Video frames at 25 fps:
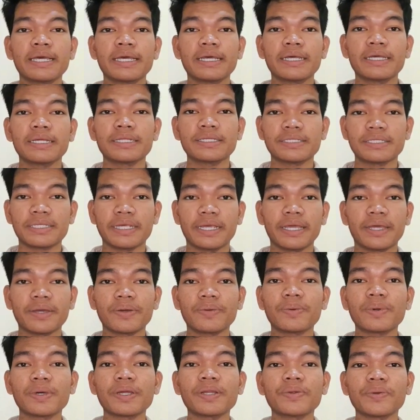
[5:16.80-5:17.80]
The
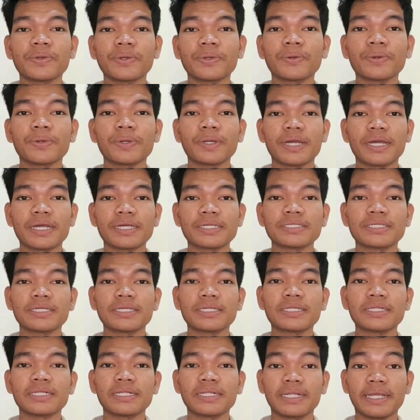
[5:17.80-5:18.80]
second one,
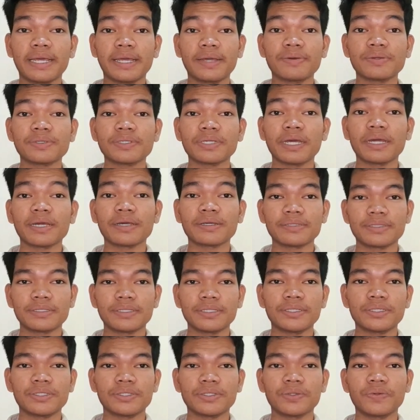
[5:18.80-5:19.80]
recognizing the language
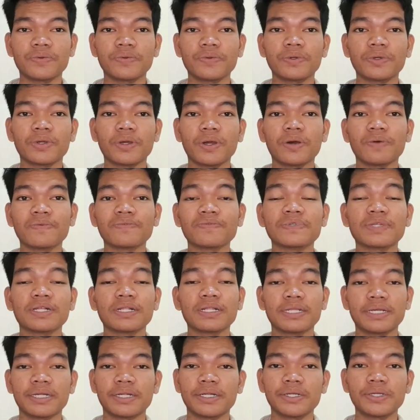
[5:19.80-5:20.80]
acquisition of the
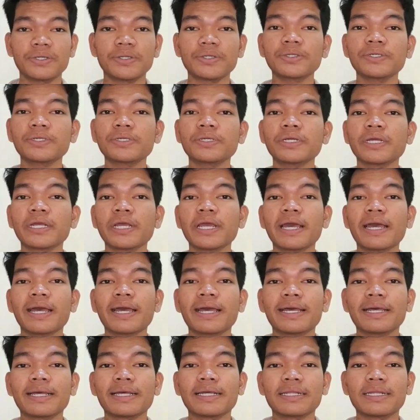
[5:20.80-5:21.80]
learner.
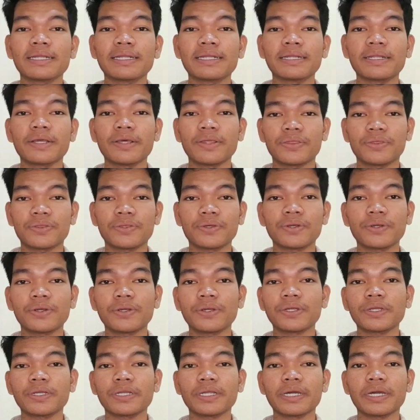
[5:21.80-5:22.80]
The
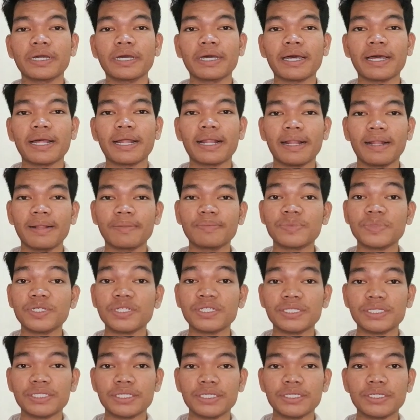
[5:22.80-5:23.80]
third, help the
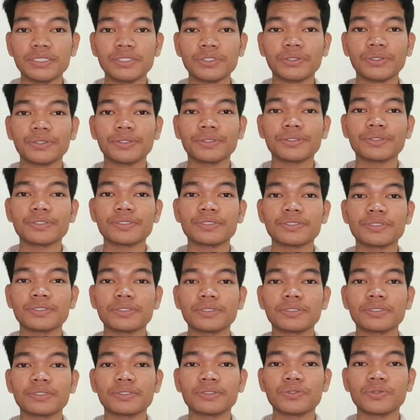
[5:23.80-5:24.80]
teachers
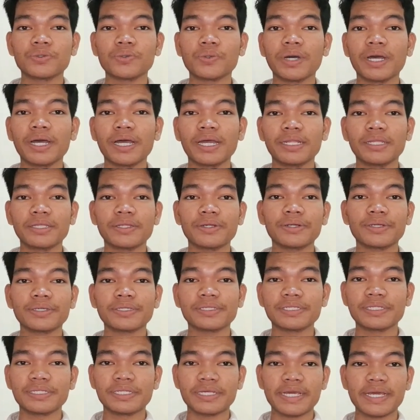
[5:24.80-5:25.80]
to
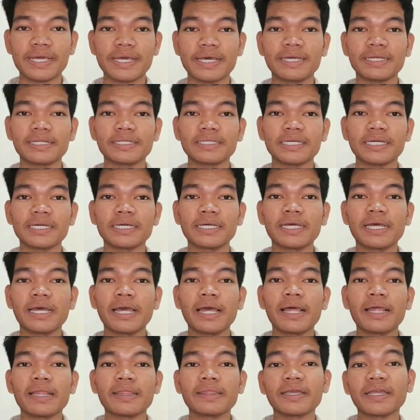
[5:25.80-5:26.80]
understand
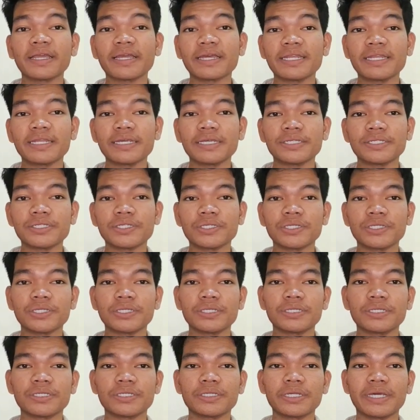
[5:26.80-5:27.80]
the
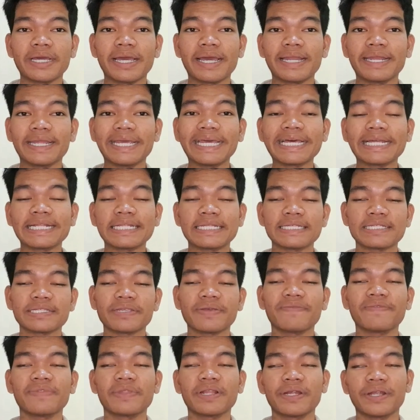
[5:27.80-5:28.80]
condition and context
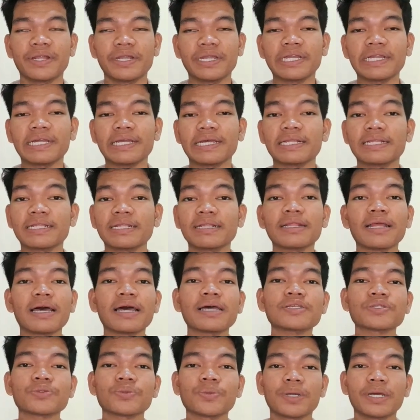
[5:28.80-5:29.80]
of learning. And the
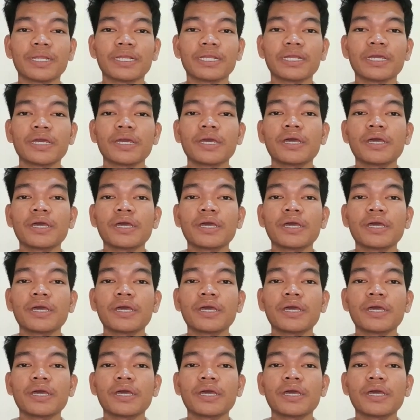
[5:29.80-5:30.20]
last one,